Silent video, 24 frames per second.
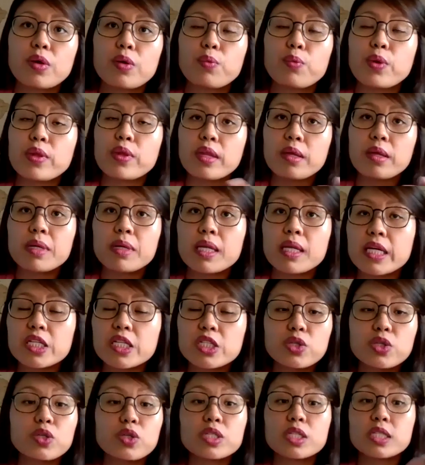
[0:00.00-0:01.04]
within
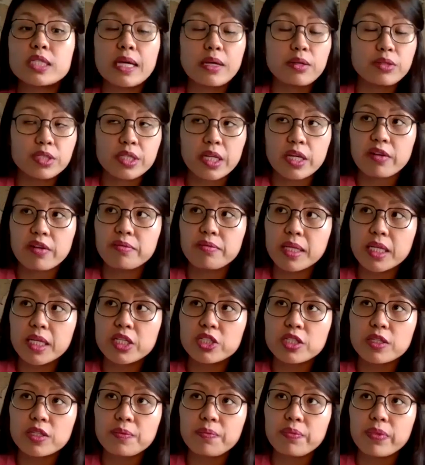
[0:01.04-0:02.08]
Malaysia or just outside of
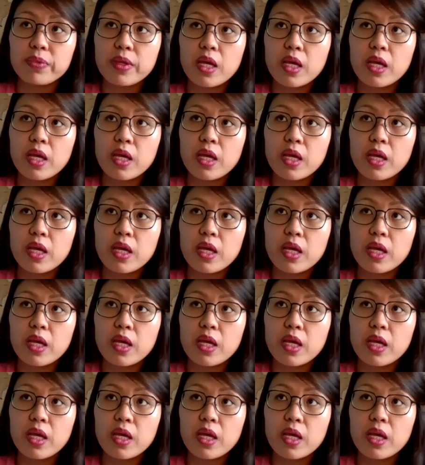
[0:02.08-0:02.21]
Malaysia?